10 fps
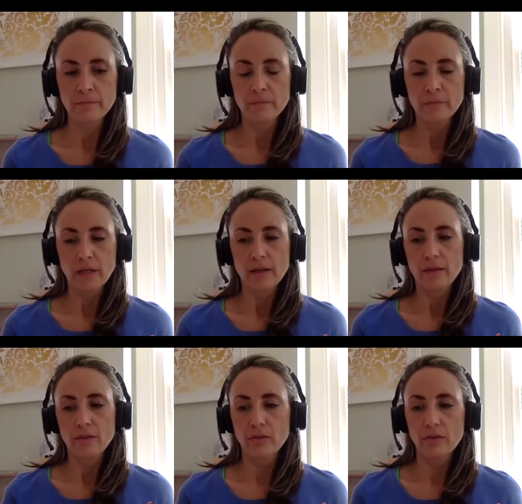
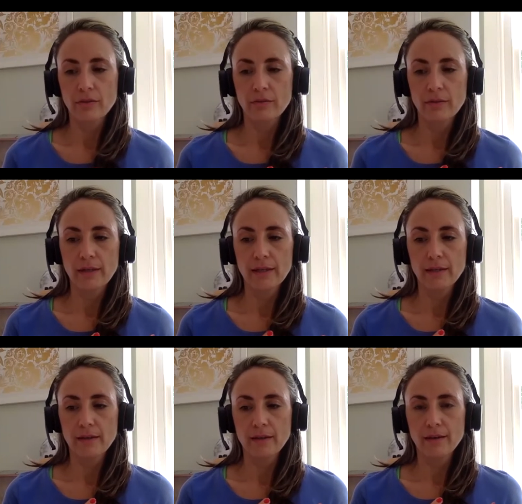(no one is talking)